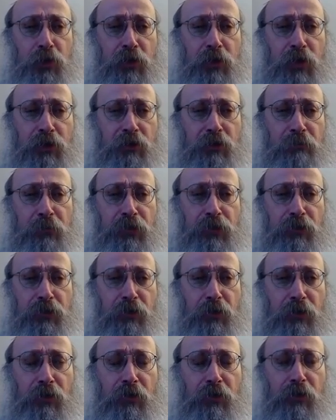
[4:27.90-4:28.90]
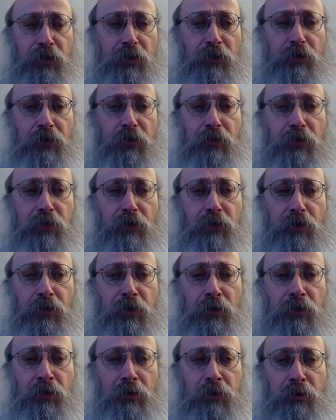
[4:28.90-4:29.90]
Gutman.
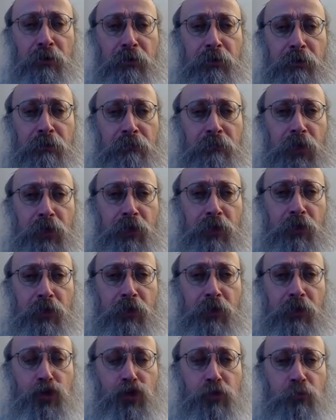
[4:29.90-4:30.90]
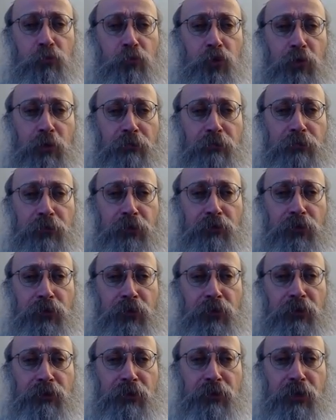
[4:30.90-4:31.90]
I know Shmuel Virin
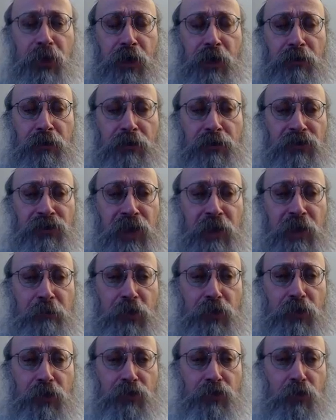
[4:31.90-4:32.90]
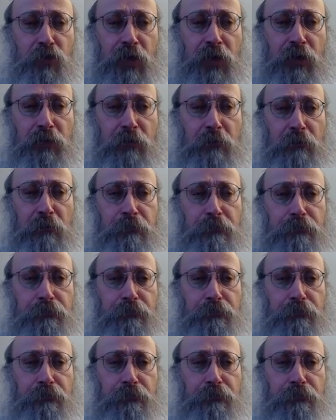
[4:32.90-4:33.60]
is on. Sam, are you on?